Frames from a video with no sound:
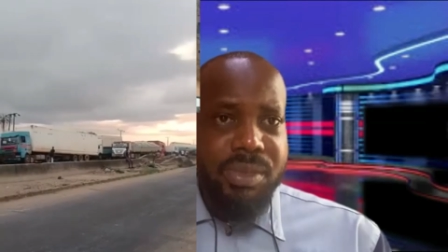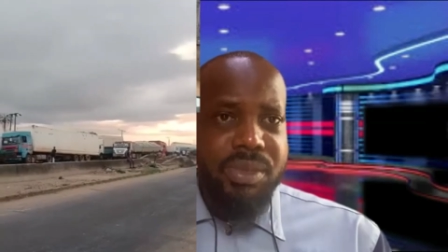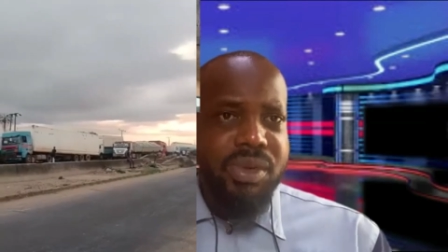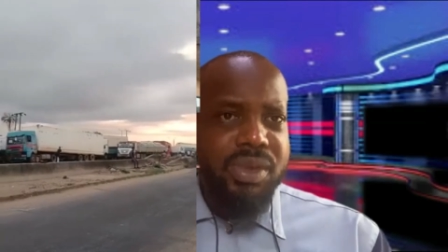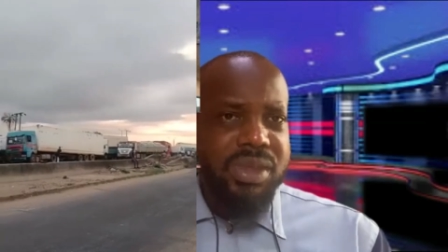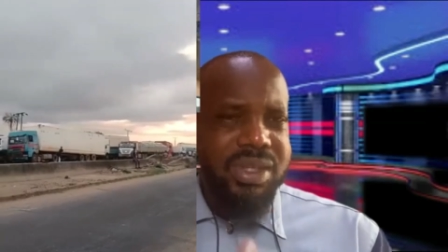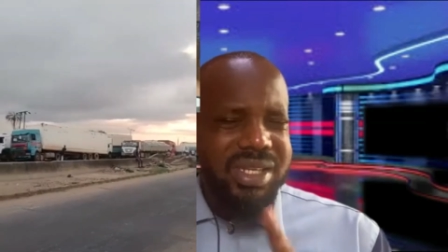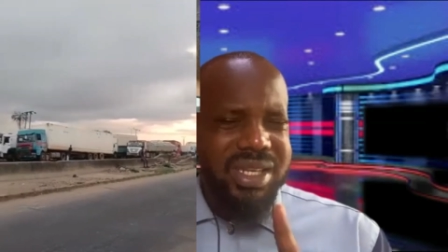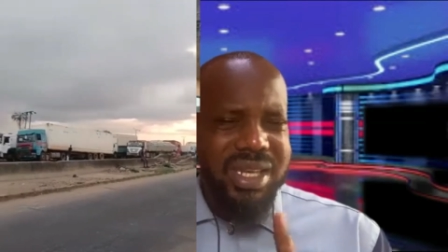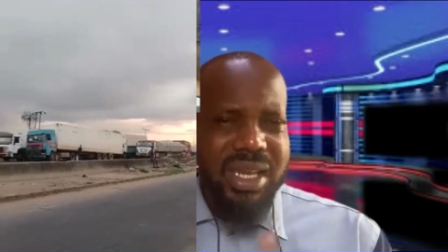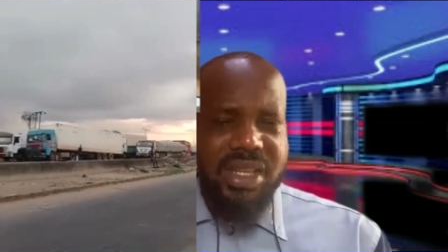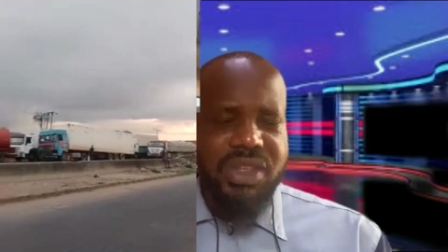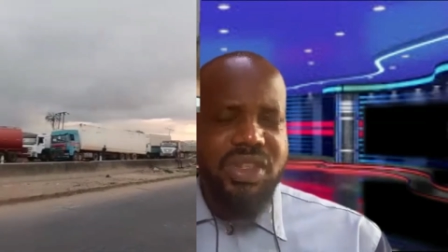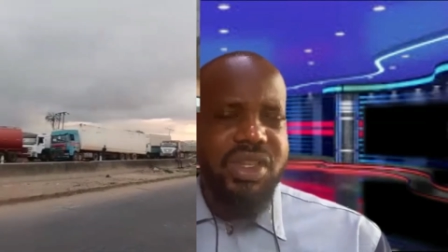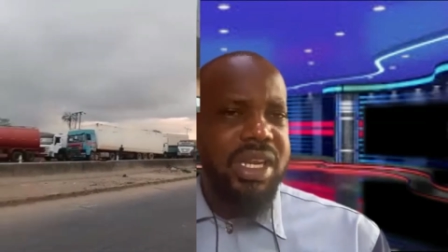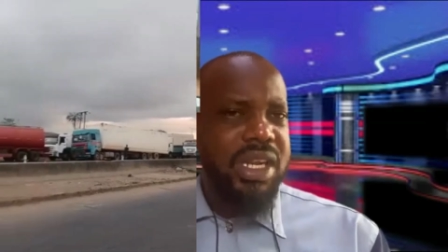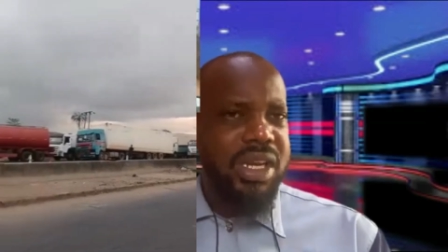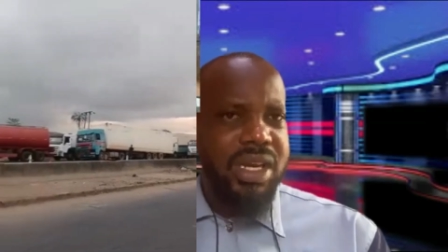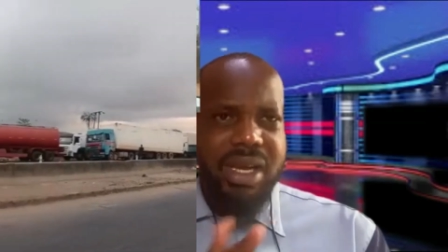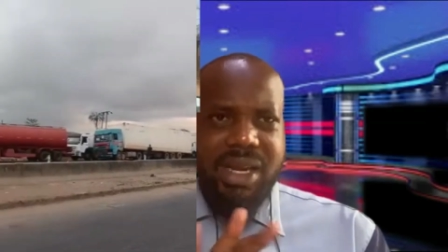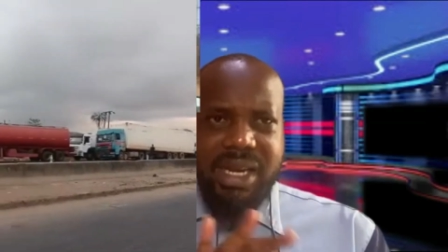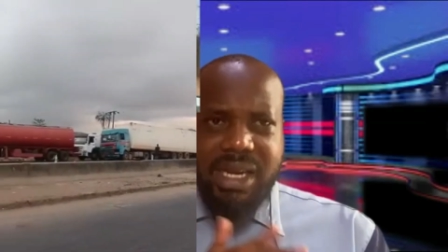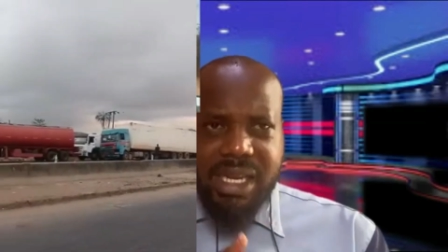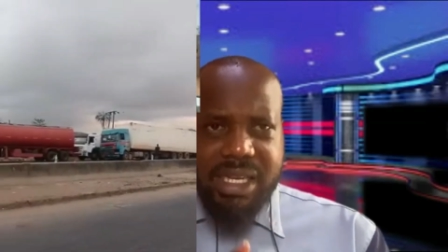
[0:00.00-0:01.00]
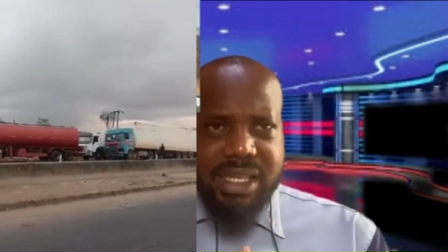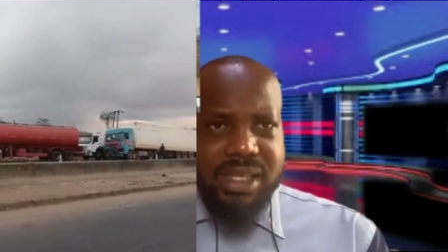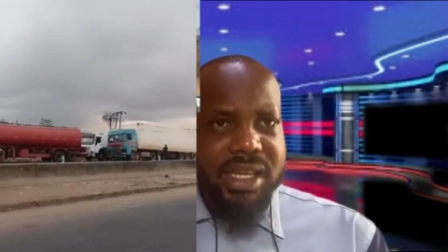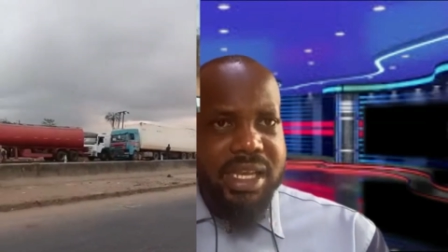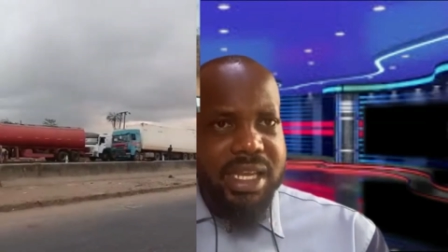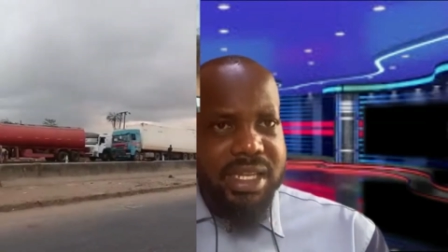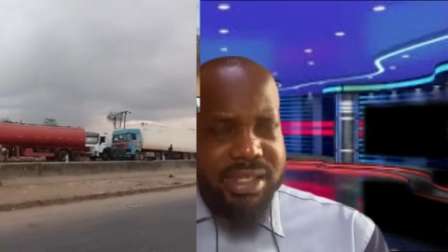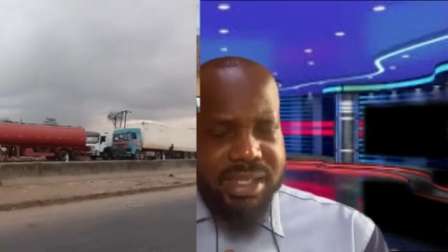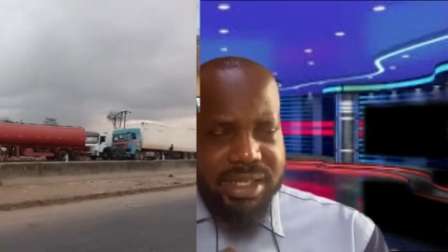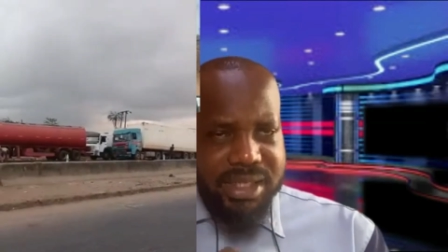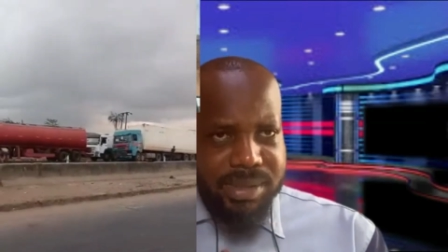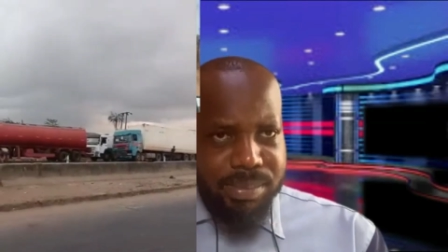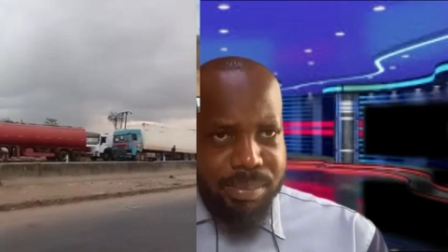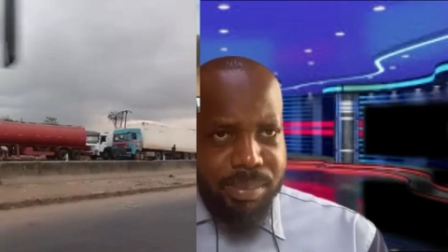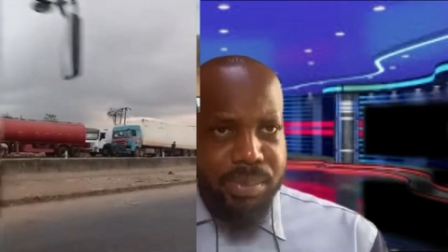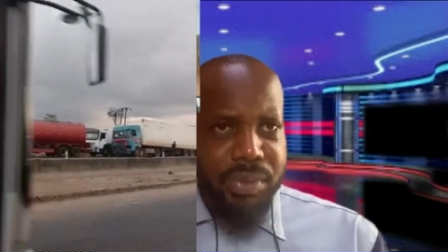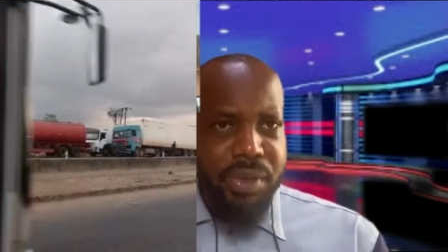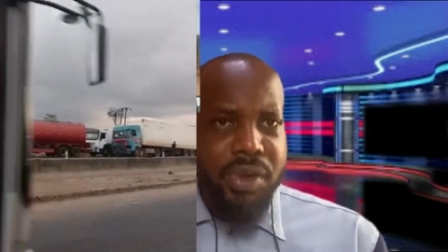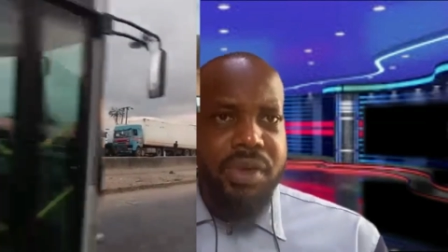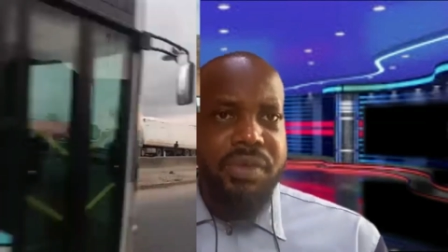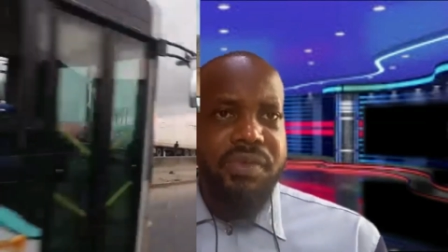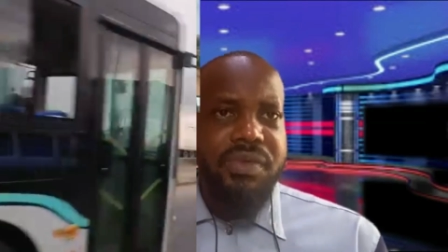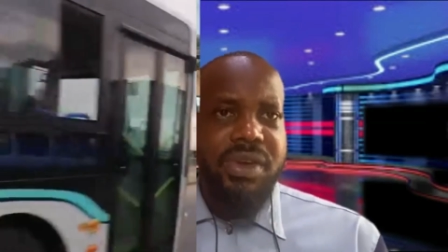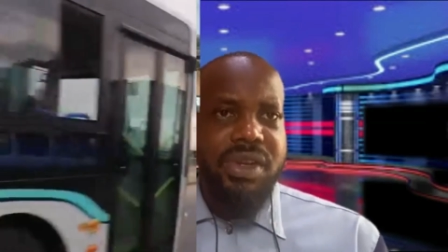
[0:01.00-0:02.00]
enabled, CNG, like it
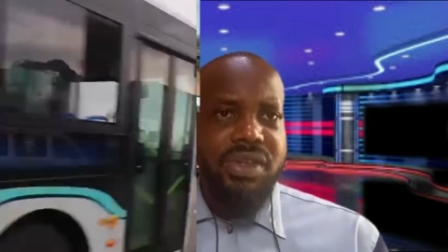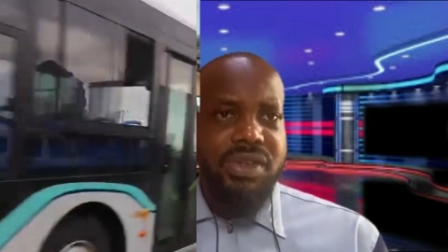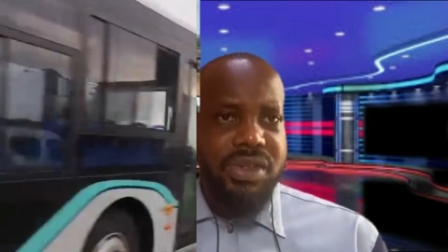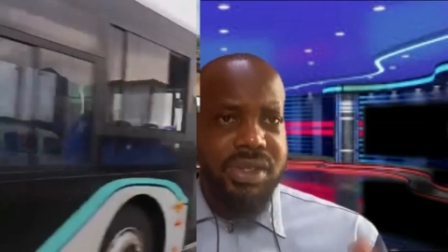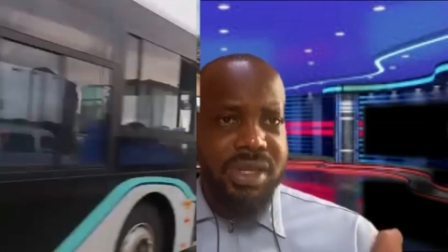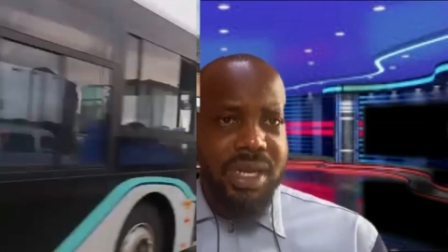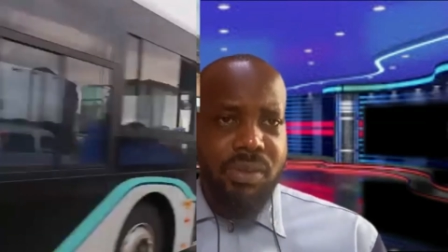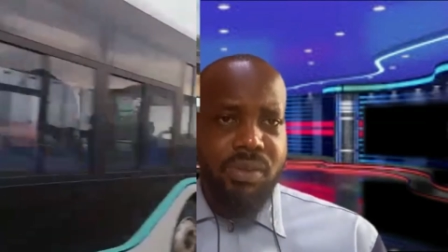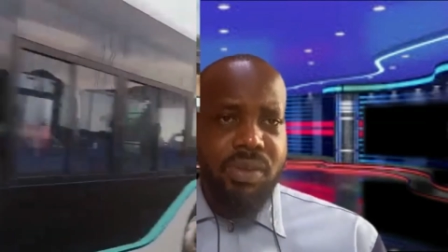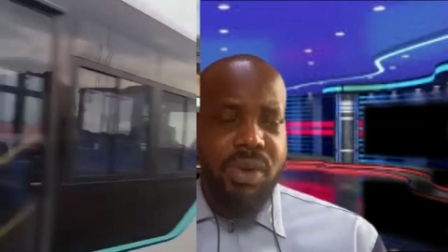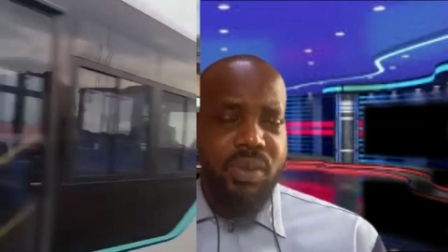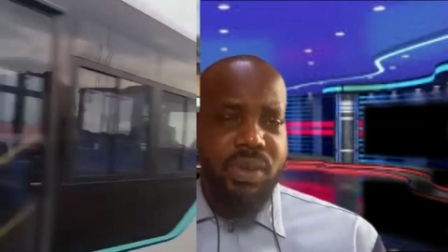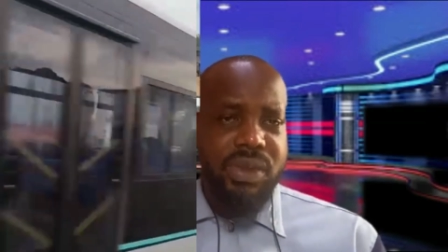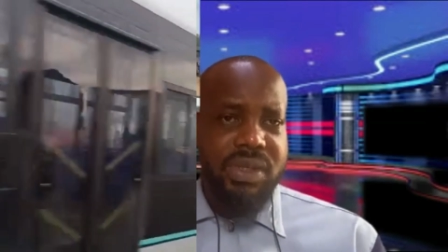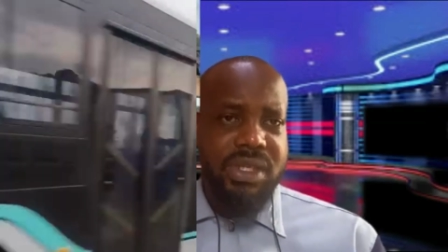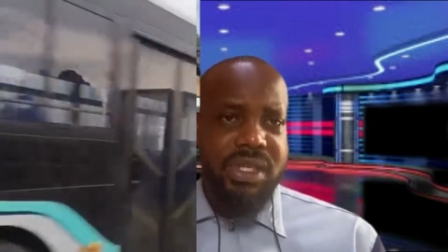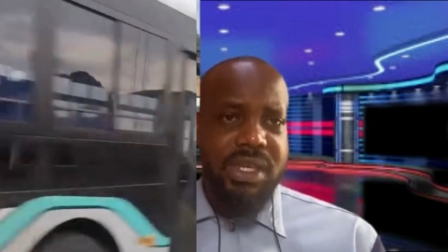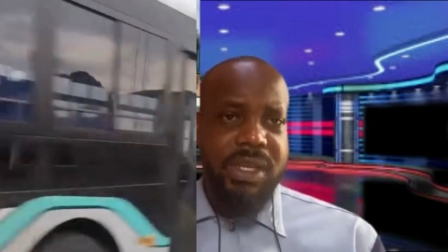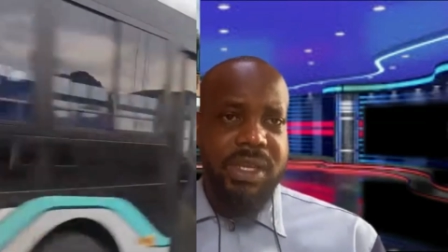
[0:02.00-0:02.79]
is perfect, just like what we